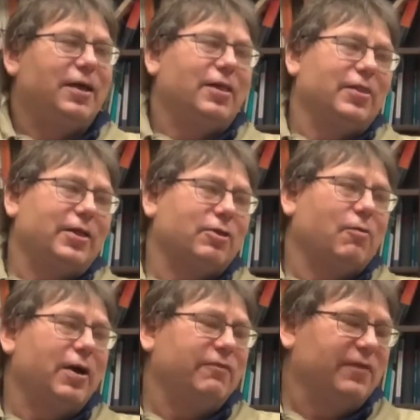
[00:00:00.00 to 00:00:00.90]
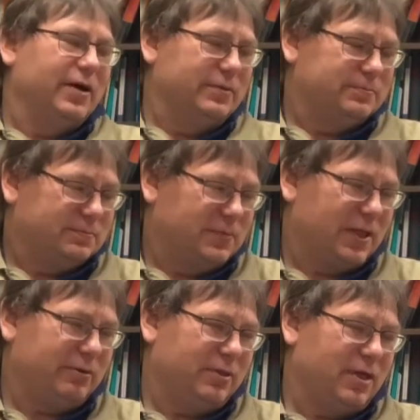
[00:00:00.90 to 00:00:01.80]
That's quite fun.
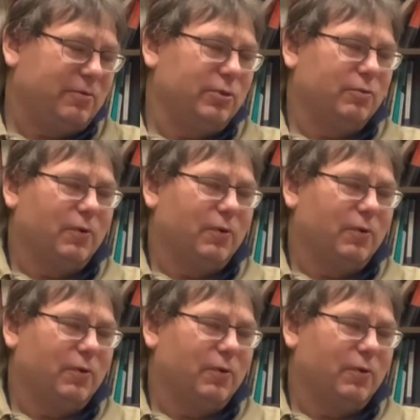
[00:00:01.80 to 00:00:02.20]
That was